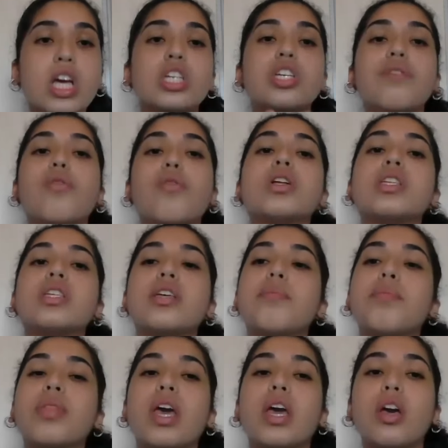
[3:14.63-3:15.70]
She formed
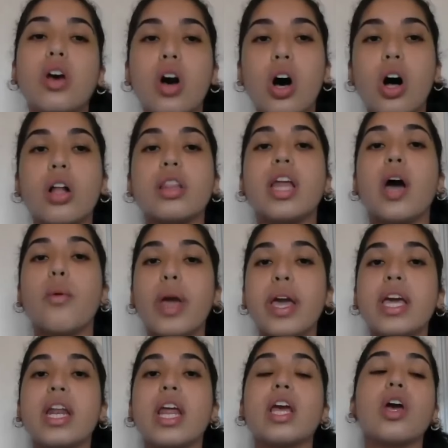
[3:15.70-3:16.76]
something called the
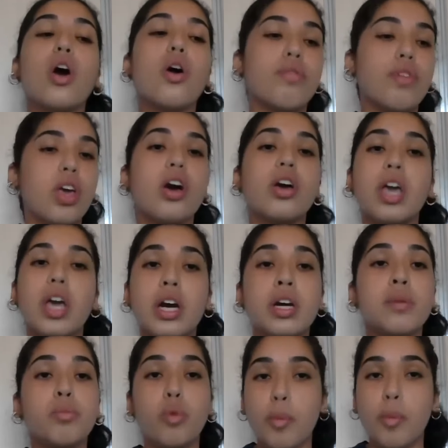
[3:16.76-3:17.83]
Awakening of the Young
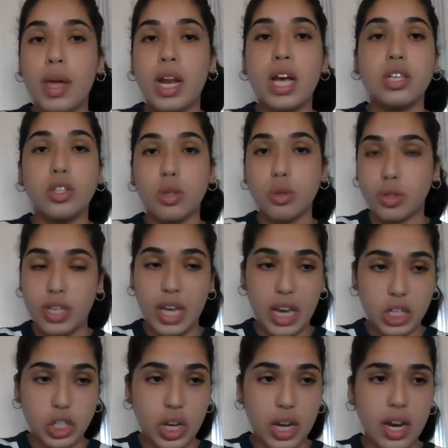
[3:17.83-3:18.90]
Arab Women
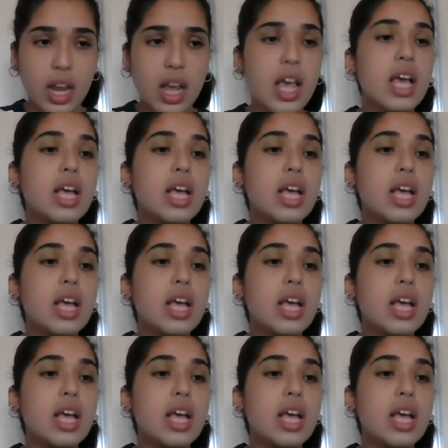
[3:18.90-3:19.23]
Association.